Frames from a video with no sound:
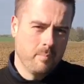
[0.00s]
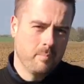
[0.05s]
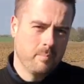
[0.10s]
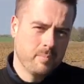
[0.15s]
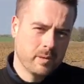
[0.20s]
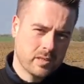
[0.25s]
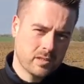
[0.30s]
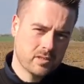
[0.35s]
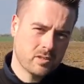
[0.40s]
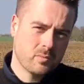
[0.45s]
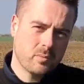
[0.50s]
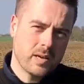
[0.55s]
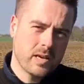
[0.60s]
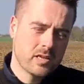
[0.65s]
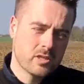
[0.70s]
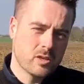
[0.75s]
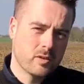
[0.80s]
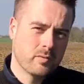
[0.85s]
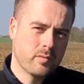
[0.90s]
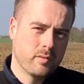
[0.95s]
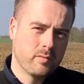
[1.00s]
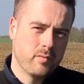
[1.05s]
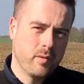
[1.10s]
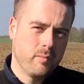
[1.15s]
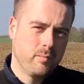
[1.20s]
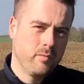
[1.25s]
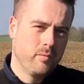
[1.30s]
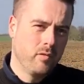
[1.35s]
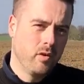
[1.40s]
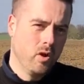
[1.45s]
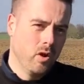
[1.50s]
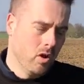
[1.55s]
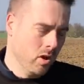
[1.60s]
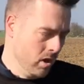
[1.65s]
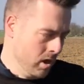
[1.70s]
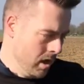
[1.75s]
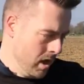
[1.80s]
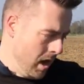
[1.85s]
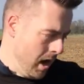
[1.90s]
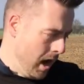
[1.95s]
Because the weight is off the front
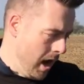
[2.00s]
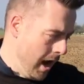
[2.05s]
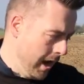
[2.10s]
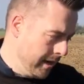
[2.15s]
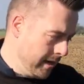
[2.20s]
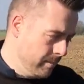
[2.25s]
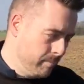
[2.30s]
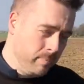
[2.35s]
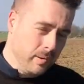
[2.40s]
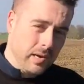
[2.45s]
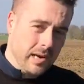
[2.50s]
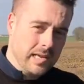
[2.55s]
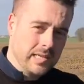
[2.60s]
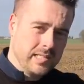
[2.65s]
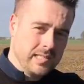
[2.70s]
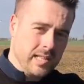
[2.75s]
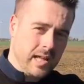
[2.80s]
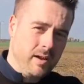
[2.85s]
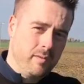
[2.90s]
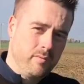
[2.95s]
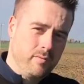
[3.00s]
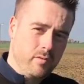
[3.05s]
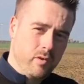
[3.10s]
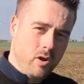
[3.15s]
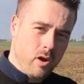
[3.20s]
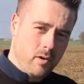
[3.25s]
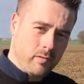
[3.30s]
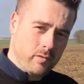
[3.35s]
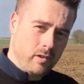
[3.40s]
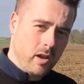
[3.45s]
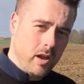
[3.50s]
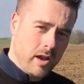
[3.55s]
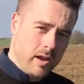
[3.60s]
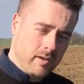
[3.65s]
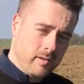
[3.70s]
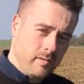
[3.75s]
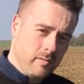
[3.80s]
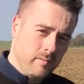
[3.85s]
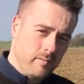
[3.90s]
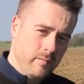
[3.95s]
foot, I can place that foot
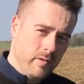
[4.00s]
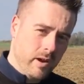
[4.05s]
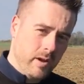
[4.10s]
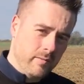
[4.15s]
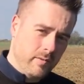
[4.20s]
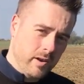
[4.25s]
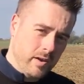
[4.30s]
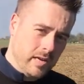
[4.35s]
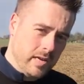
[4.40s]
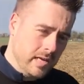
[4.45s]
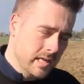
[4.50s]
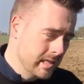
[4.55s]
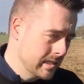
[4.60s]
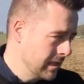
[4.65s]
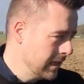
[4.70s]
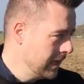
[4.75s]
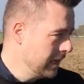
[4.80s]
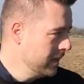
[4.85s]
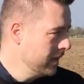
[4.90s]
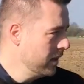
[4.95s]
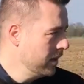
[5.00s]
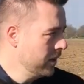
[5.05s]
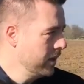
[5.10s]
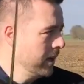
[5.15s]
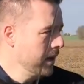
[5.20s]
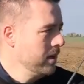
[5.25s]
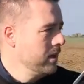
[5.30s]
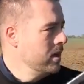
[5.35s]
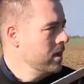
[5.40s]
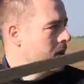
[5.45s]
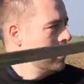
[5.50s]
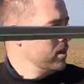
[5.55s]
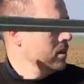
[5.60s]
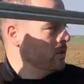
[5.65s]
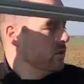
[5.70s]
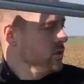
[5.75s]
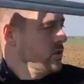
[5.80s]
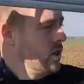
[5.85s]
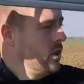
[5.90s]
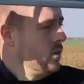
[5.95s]
offline very, very easily. Okay,
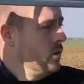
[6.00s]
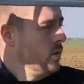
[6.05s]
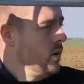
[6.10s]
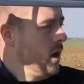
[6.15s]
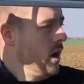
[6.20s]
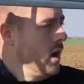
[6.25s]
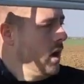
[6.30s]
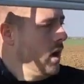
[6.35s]
so